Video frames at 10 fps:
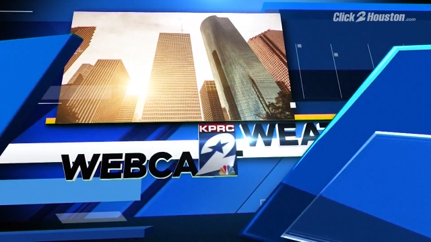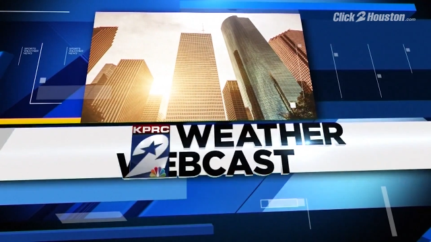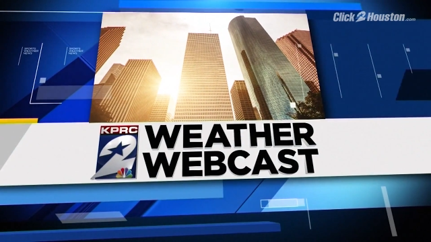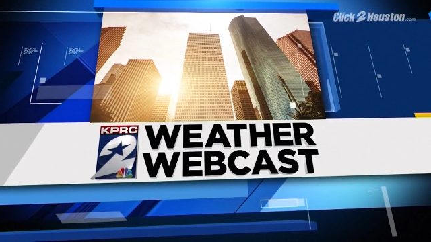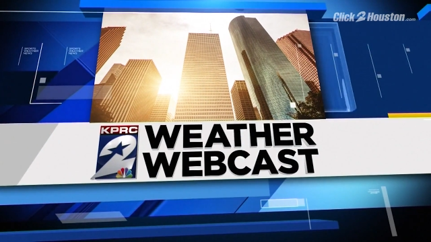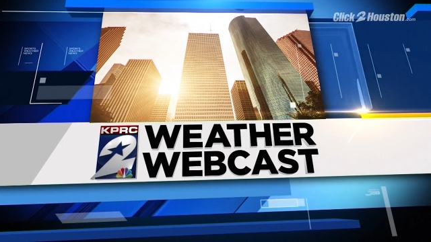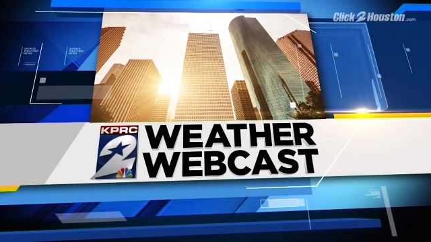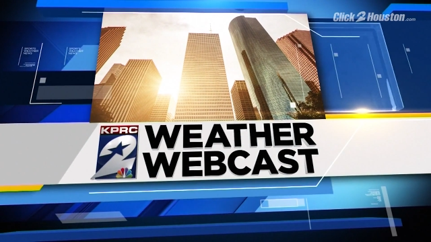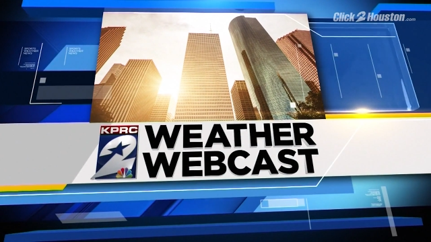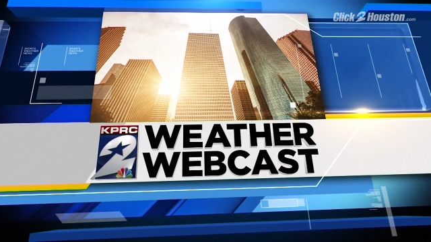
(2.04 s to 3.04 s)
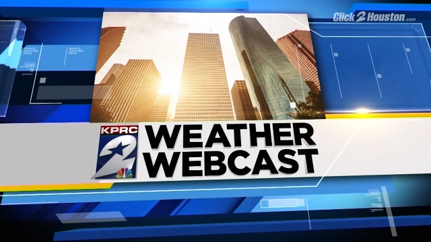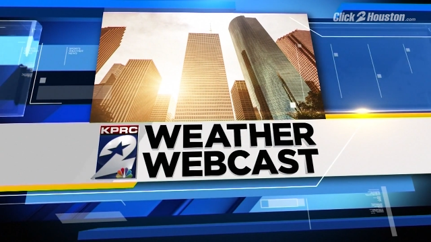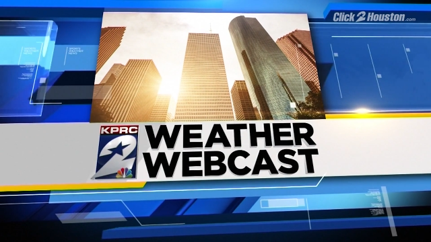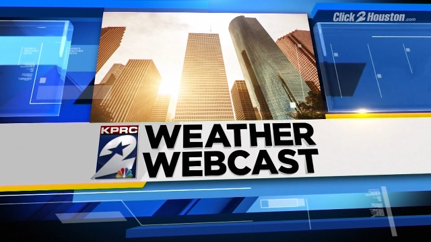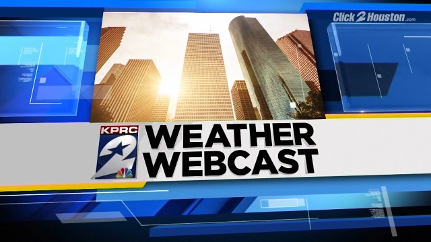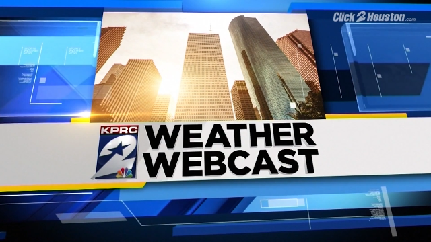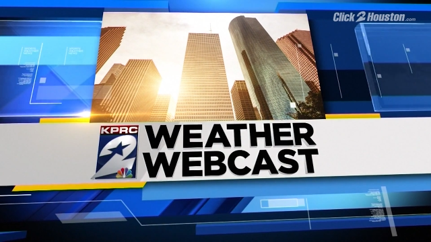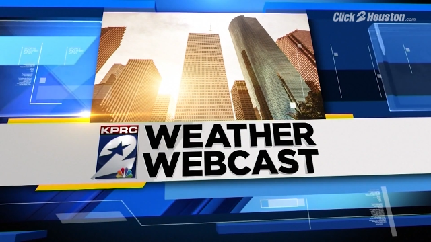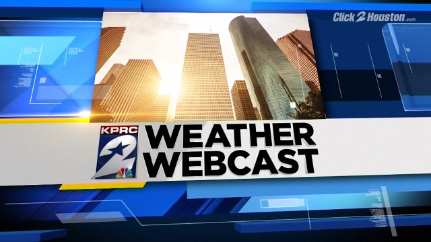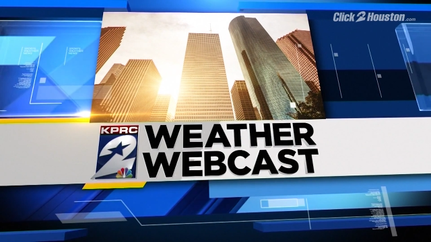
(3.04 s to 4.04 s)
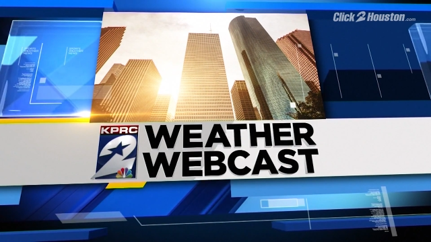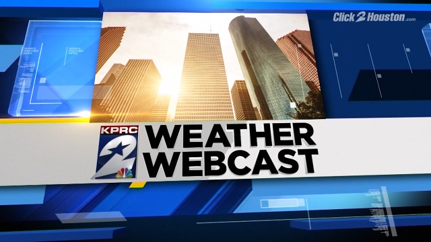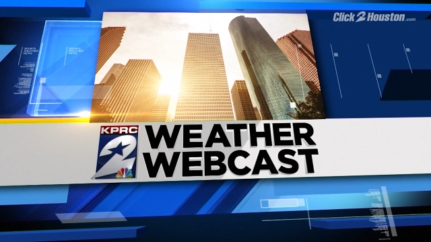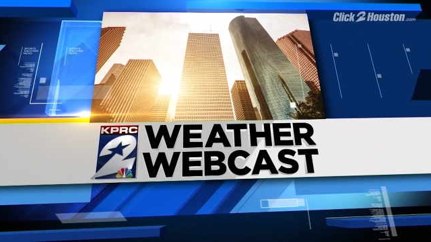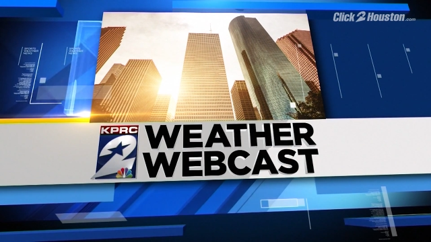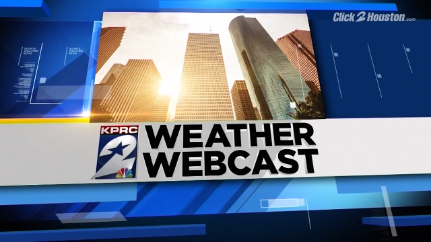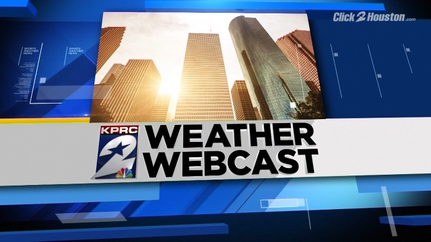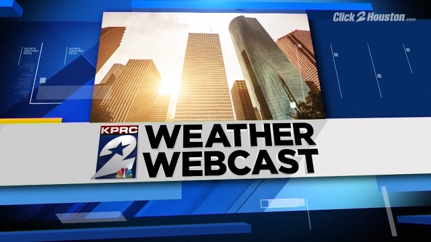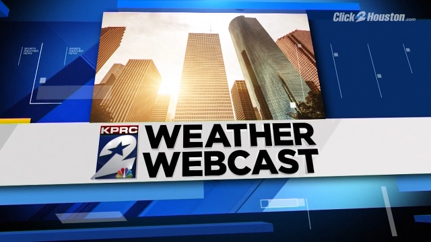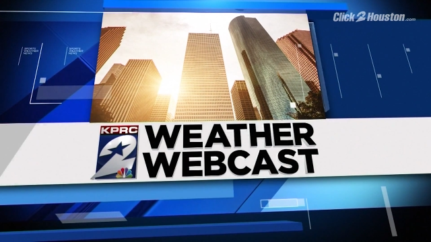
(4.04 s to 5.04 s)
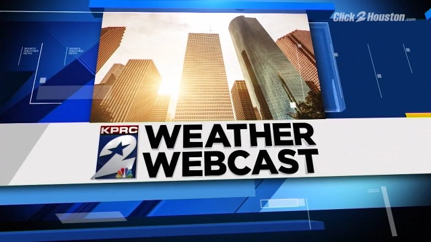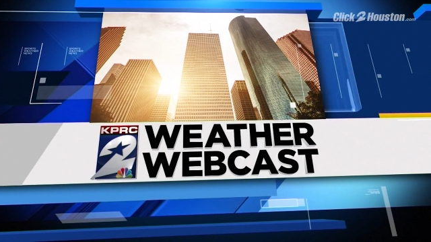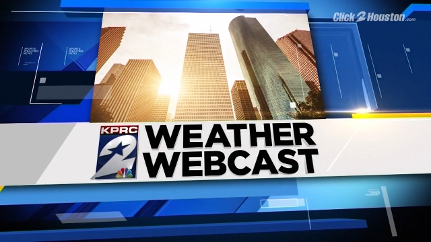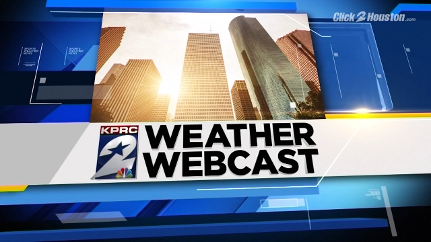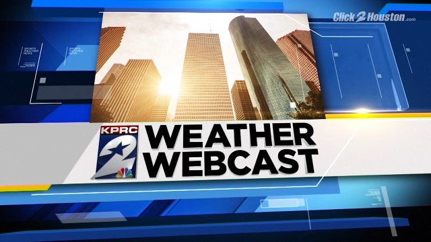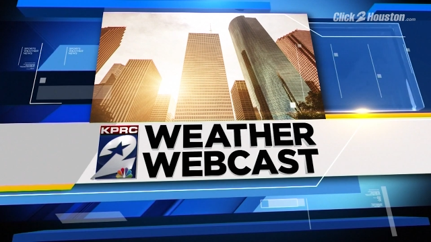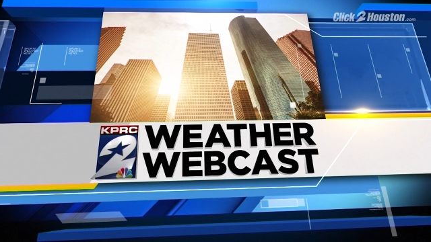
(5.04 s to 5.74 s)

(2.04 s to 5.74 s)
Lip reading: Nobody's mouth can be seen.